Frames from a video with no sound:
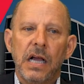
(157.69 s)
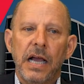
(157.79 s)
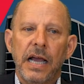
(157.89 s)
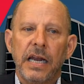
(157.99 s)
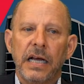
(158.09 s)

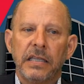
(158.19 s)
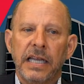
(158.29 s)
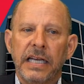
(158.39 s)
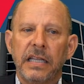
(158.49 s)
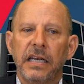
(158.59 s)
And I
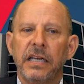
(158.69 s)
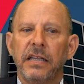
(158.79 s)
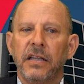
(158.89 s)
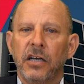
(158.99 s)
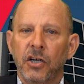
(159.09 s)
think
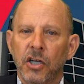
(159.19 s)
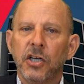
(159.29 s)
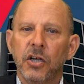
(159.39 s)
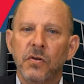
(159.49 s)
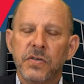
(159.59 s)
that the good
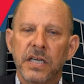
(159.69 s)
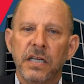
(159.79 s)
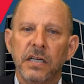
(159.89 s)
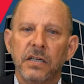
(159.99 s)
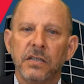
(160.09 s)
news
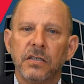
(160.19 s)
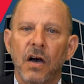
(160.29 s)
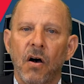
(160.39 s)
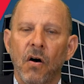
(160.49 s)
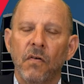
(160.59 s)
is,
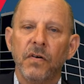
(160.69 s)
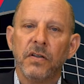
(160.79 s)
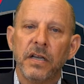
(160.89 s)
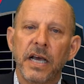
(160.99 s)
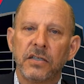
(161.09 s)
over
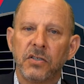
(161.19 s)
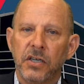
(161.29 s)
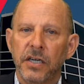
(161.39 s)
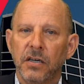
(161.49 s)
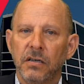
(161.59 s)
the next
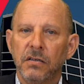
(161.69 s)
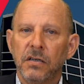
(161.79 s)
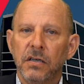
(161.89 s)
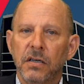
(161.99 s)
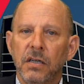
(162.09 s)
year,
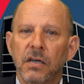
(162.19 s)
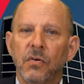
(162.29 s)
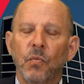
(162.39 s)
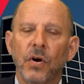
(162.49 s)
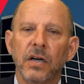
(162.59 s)

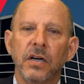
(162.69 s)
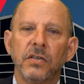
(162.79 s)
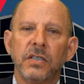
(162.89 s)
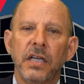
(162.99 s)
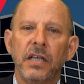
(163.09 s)
we're going to
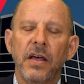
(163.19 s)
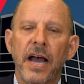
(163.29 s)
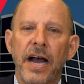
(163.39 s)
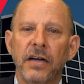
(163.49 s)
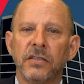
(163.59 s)
see the
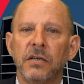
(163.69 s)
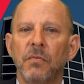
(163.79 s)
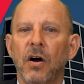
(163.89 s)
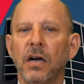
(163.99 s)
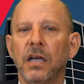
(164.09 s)
housing
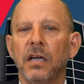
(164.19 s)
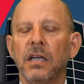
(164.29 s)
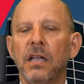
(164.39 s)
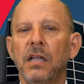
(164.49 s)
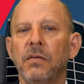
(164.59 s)

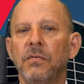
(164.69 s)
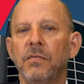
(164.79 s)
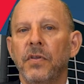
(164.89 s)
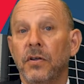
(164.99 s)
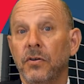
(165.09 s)
market,
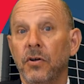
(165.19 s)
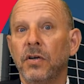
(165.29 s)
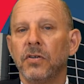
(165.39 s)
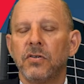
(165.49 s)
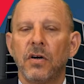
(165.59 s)
the new
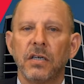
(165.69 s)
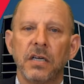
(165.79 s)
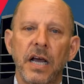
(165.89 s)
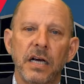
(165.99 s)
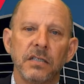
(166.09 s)

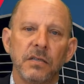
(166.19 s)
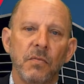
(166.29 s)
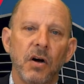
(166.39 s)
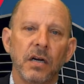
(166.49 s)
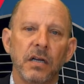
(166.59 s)
construction housing
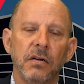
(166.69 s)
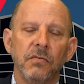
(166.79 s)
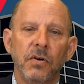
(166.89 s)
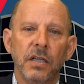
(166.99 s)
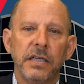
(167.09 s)
market,
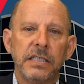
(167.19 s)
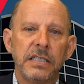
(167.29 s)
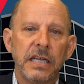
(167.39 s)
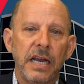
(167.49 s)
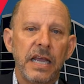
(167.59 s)
really
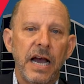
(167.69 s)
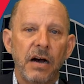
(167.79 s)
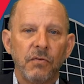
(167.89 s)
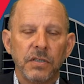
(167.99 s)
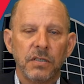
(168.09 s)
steady
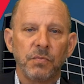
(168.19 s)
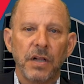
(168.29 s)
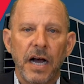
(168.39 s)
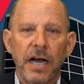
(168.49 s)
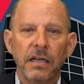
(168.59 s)
out with
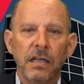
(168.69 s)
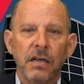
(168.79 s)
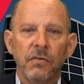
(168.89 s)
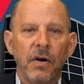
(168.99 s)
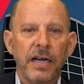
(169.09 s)
supply.
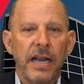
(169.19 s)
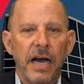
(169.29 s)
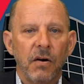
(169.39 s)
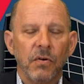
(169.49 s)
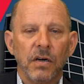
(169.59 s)
Right
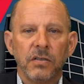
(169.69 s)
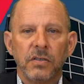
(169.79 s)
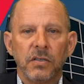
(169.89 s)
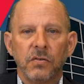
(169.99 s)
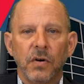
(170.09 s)
now, we're in a
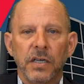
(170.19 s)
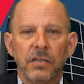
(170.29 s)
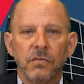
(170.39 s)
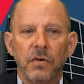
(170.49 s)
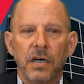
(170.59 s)

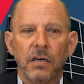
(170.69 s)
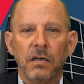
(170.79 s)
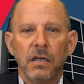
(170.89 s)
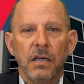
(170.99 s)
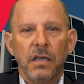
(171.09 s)
situation
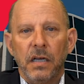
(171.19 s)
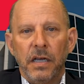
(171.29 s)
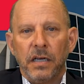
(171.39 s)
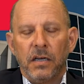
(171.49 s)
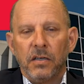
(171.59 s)
where
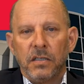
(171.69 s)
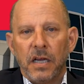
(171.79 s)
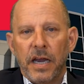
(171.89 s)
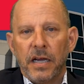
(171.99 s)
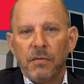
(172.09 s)
it could
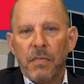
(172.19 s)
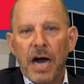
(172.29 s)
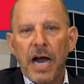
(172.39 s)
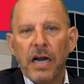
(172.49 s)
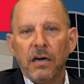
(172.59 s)
take a
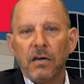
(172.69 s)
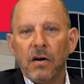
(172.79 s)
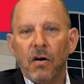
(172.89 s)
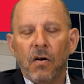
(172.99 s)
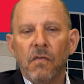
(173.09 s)
buyer
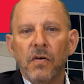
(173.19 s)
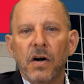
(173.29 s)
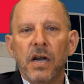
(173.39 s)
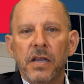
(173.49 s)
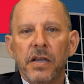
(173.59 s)

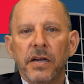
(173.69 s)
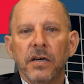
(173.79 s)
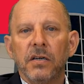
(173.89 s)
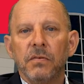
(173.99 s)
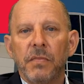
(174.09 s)
over a
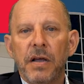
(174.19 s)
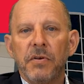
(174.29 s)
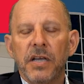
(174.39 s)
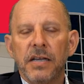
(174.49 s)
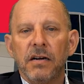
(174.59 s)
year,
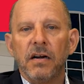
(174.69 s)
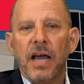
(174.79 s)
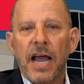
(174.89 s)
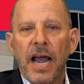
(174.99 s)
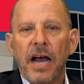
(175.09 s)
maybe a year and
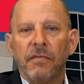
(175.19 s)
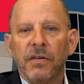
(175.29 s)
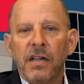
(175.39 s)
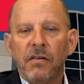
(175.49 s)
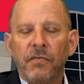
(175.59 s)
a half,
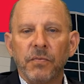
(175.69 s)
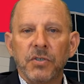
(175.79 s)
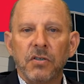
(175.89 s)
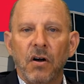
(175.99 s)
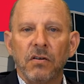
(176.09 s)
from
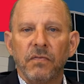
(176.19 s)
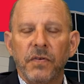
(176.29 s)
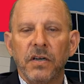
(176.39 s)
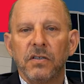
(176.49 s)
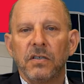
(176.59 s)
start to
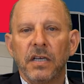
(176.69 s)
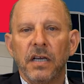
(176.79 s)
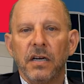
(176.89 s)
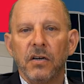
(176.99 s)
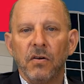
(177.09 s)
finish to
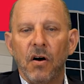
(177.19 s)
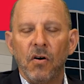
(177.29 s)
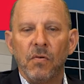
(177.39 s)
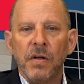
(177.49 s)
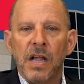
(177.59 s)
get a new
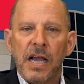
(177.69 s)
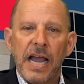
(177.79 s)
home.